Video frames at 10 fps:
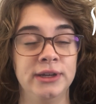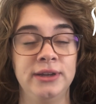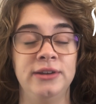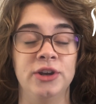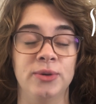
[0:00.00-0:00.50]

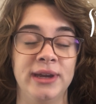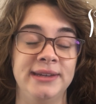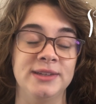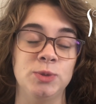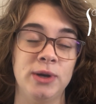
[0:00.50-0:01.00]
8
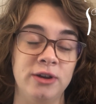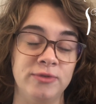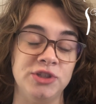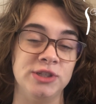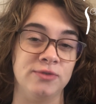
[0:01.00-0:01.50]
to 12,
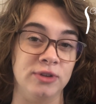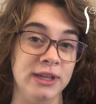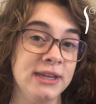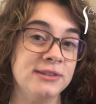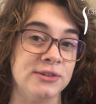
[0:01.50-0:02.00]
which is for
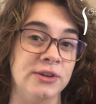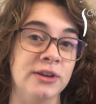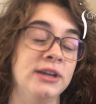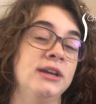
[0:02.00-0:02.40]
laser,